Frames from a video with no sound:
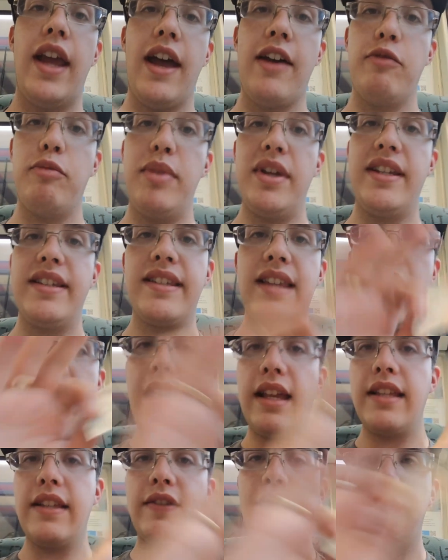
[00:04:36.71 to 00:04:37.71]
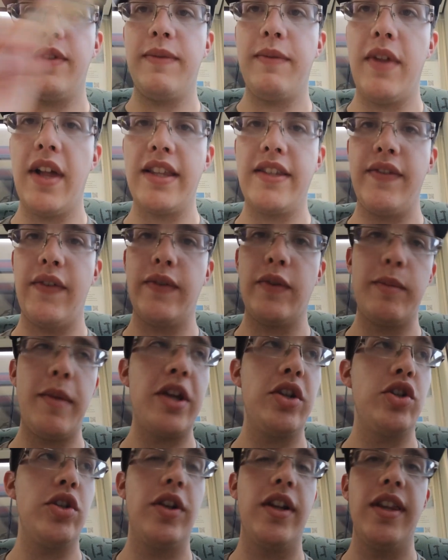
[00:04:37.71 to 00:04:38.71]
They have big signs, lots of
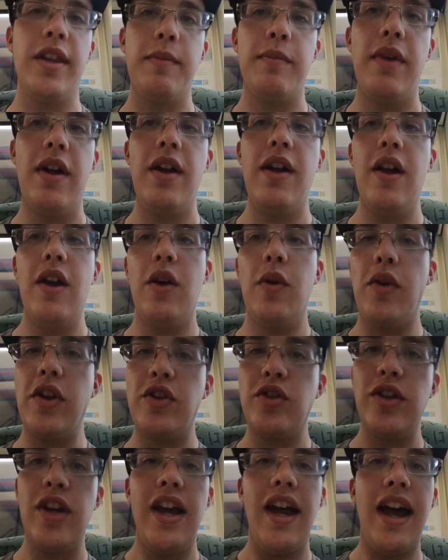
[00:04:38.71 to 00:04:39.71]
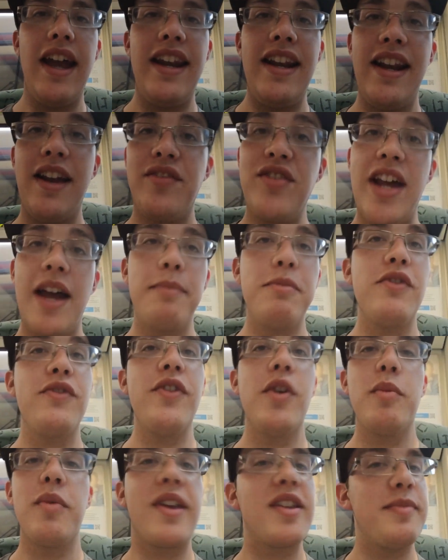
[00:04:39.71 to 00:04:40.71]
information on them, which I didn't have time to
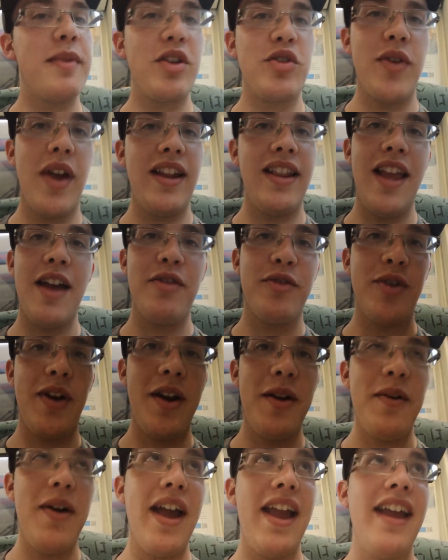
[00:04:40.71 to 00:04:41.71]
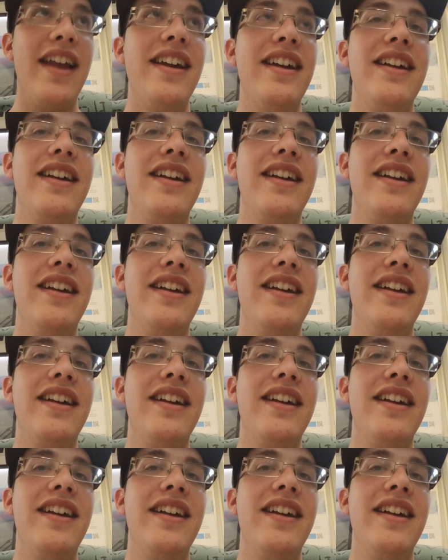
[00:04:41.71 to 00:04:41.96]
film because my train left right away.